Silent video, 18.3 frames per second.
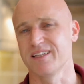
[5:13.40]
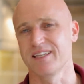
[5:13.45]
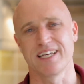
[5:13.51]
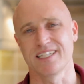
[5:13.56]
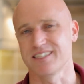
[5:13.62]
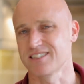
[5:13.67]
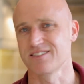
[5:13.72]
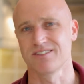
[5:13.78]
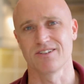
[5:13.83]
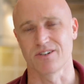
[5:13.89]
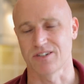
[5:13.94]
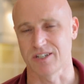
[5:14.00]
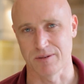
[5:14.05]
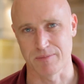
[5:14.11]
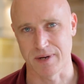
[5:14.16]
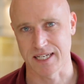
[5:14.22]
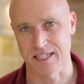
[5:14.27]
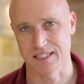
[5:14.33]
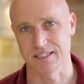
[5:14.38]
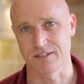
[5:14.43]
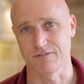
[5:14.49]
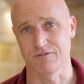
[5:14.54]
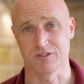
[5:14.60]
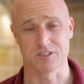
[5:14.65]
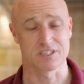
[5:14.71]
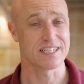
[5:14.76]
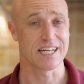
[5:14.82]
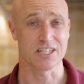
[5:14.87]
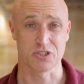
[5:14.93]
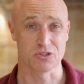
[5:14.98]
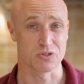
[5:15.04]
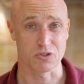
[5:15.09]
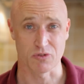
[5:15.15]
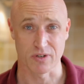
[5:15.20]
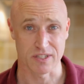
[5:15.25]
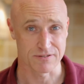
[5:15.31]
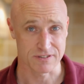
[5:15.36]
it's not going to make a difference. National
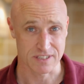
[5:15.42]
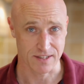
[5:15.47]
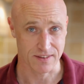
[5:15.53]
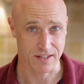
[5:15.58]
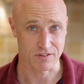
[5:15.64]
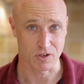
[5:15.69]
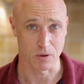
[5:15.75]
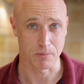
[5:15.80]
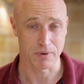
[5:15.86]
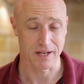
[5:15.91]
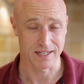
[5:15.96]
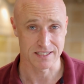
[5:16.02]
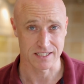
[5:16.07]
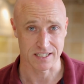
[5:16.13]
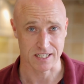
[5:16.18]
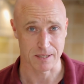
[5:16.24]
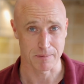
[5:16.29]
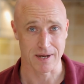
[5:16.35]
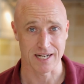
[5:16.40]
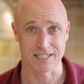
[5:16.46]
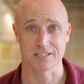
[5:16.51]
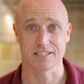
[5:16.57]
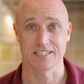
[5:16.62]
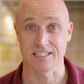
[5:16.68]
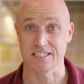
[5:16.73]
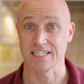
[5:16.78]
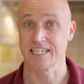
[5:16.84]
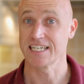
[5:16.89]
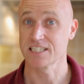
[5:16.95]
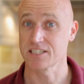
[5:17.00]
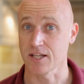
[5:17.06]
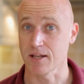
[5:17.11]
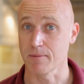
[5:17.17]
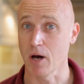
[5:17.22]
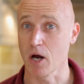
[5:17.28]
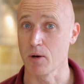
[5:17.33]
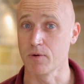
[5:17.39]
Grid have said they've got plenty of capacity as it is at
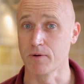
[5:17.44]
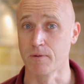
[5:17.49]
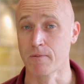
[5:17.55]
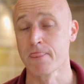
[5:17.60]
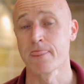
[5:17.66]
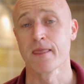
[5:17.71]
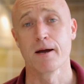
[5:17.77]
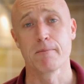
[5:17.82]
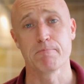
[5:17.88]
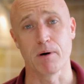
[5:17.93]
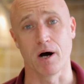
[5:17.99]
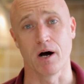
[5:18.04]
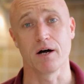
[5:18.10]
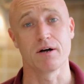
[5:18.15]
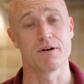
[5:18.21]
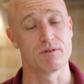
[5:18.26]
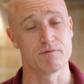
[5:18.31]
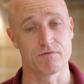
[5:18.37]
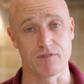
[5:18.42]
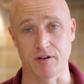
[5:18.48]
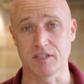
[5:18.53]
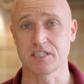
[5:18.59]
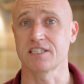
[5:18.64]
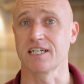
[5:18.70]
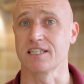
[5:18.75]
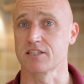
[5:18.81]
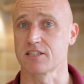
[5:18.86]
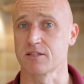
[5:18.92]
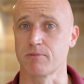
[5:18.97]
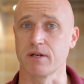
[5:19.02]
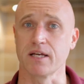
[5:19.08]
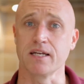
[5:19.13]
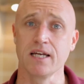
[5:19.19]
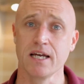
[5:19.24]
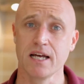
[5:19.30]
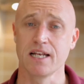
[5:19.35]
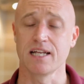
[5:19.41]
the moment, but very
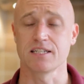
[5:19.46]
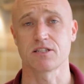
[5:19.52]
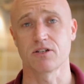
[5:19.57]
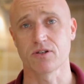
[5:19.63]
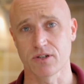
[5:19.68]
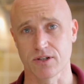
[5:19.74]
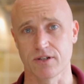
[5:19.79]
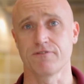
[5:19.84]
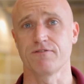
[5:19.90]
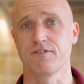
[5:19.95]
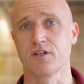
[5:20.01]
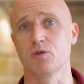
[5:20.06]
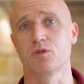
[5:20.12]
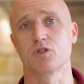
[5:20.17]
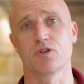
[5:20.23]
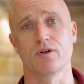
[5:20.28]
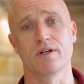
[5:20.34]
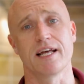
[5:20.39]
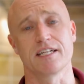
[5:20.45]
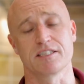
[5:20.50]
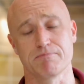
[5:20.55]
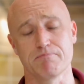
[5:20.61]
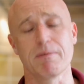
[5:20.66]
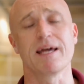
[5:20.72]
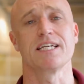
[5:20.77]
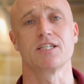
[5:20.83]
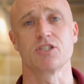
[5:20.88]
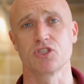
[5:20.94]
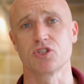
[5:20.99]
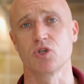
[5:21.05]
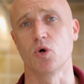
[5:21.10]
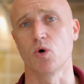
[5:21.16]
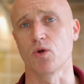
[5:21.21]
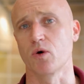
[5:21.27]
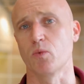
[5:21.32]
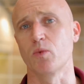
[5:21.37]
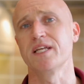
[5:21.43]
sensibly, let's look at the future and let's make
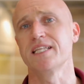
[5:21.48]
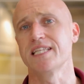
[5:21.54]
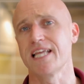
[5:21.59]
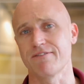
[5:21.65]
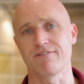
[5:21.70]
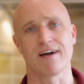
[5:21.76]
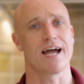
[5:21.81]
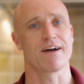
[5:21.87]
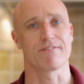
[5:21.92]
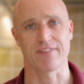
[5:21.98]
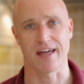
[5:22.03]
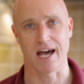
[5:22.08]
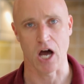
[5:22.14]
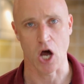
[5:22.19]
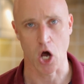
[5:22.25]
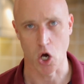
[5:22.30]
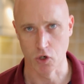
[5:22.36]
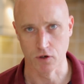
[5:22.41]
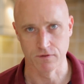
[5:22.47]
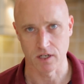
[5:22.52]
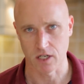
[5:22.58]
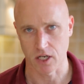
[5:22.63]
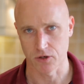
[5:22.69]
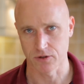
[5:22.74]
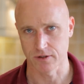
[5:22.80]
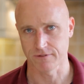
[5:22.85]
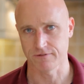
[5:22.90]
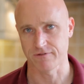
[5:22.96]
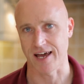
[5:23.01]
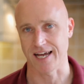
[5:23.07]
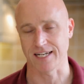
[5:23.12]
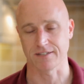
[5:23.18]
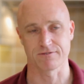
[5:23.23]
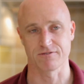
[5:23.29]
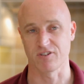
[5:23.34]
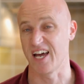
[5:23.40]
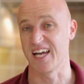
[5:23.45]
sure that we never have that overload
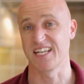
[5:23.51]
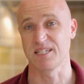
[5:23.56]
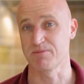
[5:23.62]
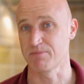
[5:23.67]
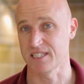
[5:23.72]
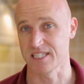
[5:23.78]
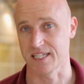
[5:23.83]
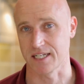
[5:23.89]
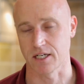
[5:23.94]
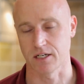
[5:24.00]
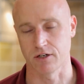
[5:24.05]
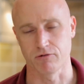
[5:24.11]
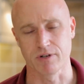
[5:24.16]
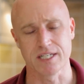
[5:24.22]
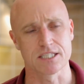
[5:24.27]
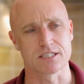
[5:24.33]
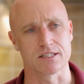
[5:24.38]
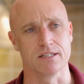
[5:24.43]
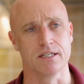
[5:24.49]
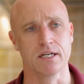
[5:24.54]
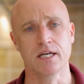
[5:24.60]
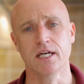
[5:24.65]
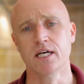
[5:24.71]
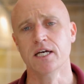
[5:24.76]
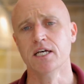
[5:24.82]
effect for any particular reason.